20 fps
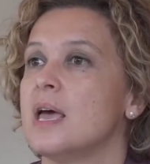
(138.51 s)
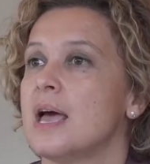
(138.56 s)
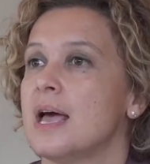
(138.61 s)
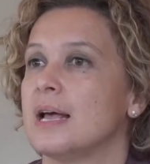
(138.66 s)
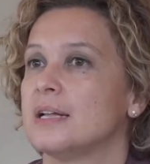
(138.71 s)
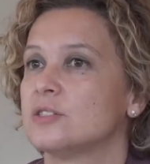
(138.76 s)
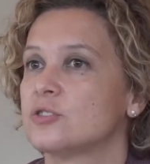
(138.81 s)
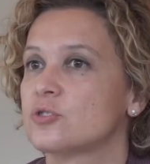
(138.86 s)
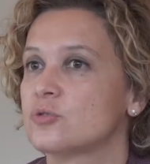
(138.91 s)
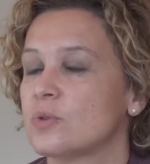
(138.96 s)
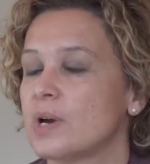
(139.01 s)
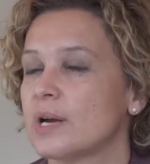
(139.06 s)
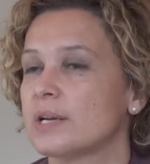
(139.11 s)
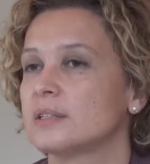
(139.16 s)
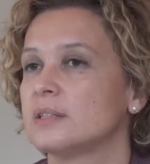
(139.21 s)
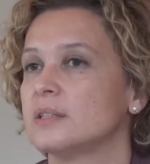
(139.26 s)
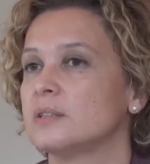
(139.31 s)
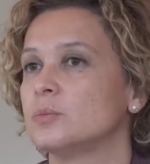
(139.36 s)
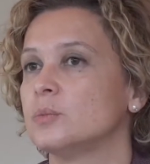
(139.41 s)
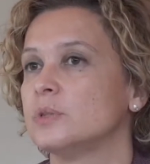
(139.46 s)
and
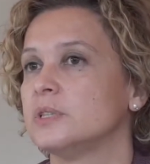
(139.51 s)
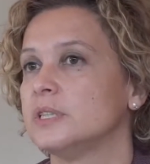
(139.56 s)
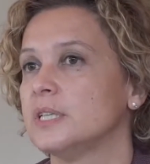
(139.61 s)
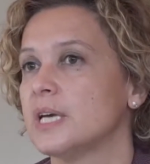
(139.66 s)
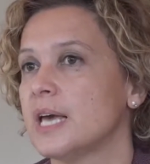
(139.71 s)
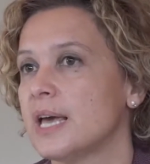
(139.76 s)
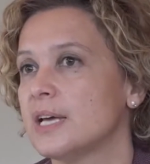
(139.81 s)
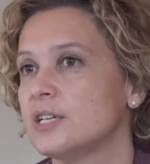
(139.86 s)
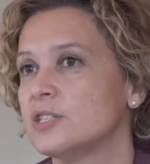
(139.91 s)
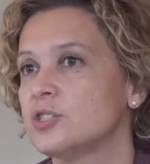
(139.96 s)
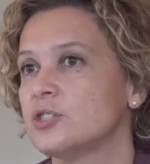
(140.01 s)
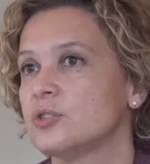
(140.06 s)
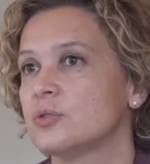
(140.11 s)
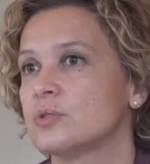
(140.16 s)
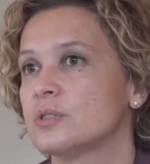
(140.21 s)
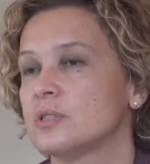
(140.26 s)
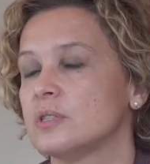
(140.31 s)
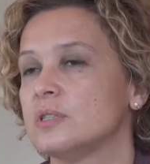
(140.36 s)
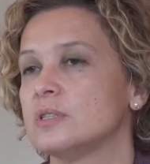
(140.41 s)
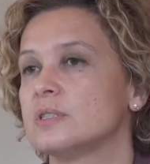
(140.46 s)
strengthened with the
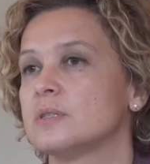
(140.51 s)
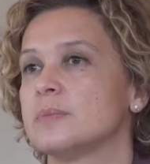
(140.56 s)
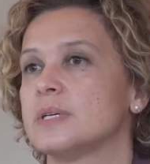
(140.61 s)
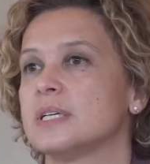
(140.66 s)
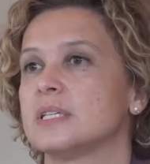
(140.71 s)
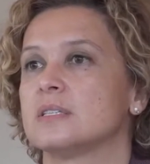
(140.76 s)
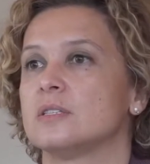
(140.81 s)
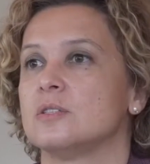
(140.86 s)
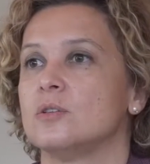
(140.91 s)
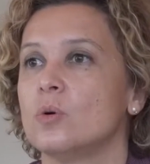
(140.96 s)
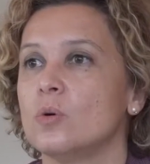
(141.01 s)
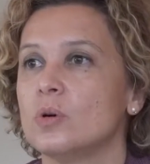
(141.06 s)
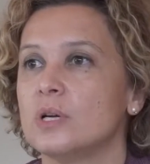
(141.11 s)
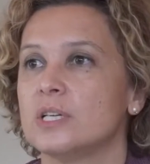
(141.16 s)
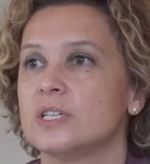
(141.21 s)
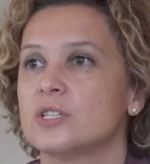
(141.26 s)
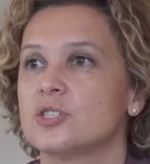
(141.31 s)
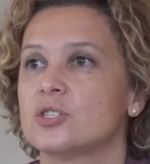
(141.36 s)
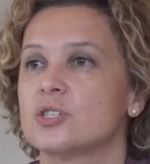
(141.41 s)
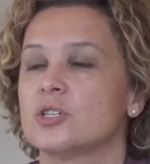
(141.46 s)
NGO's intimate
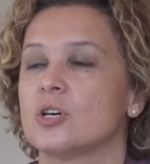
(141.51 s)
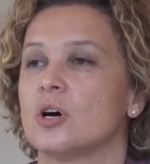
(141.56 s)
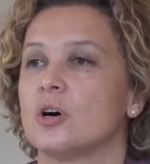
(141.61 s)
knowledge